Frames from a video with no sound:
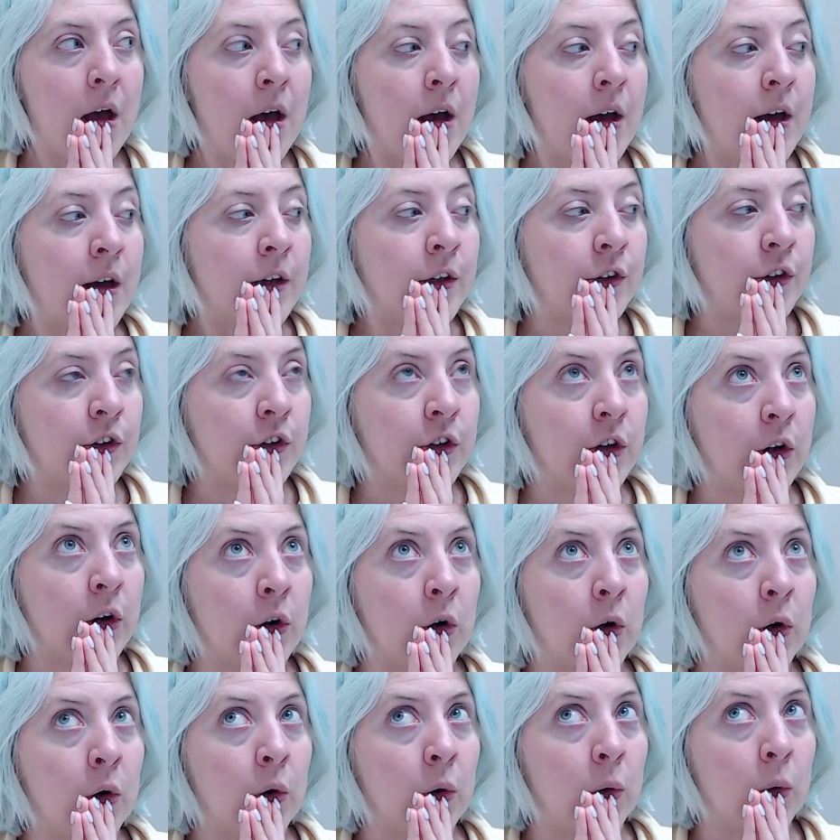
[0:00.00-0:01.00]

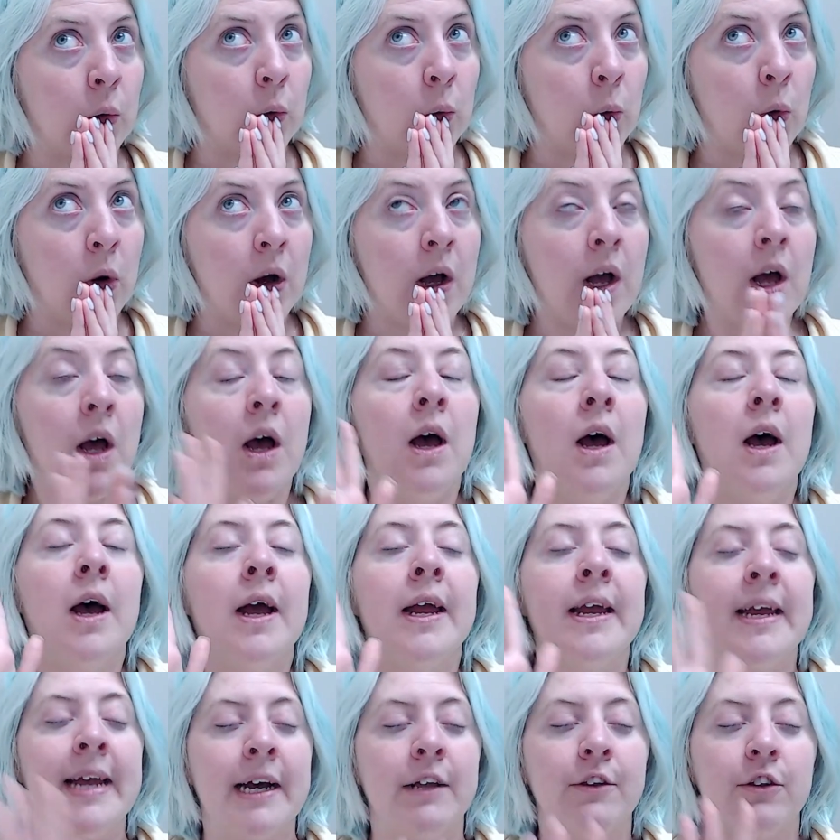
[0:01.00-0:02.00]
So
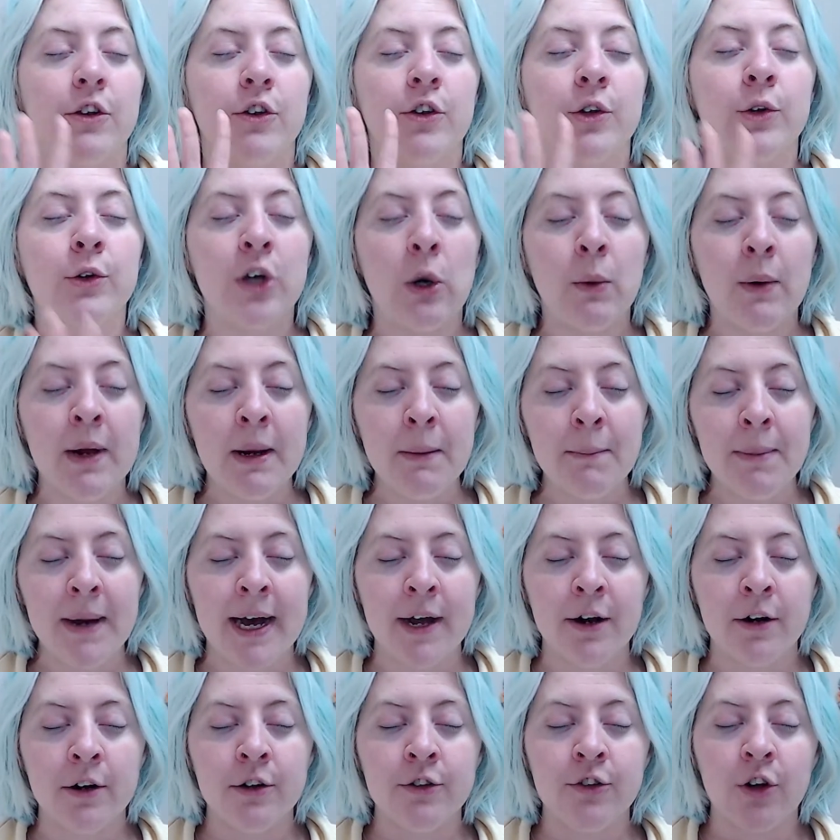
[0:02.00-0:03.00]
Yes, so sewing
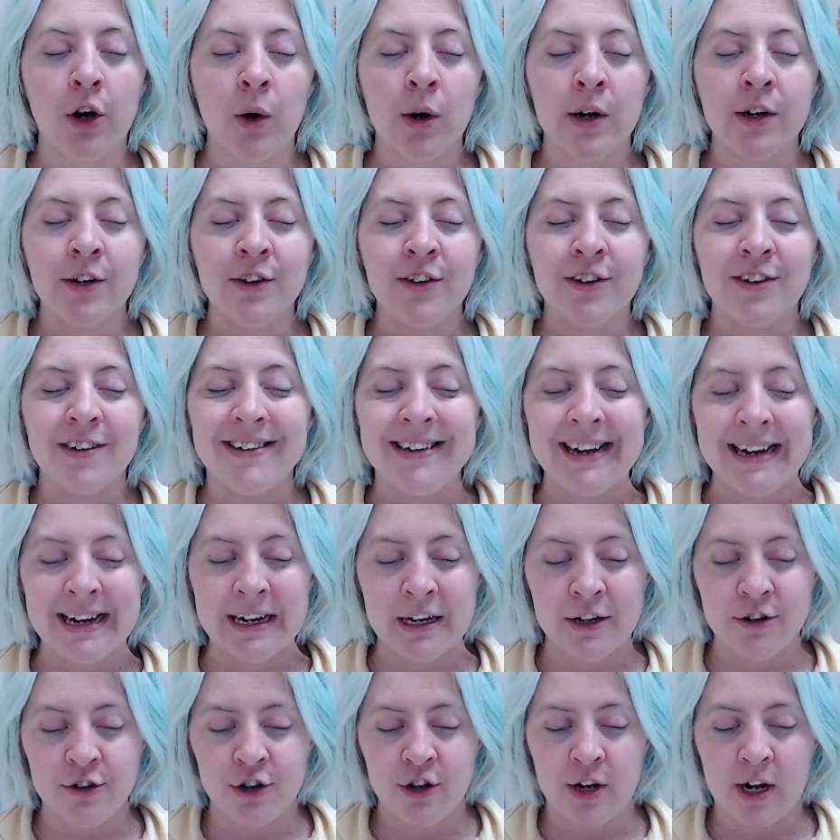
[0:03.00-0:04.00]
patterns are
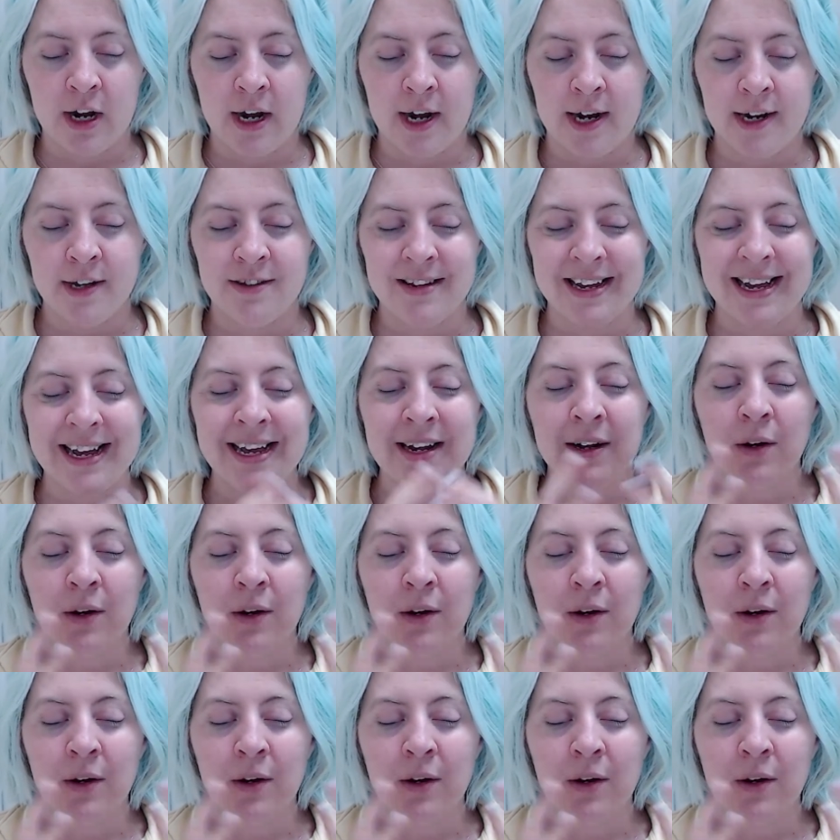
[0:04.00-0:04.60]
standardized in a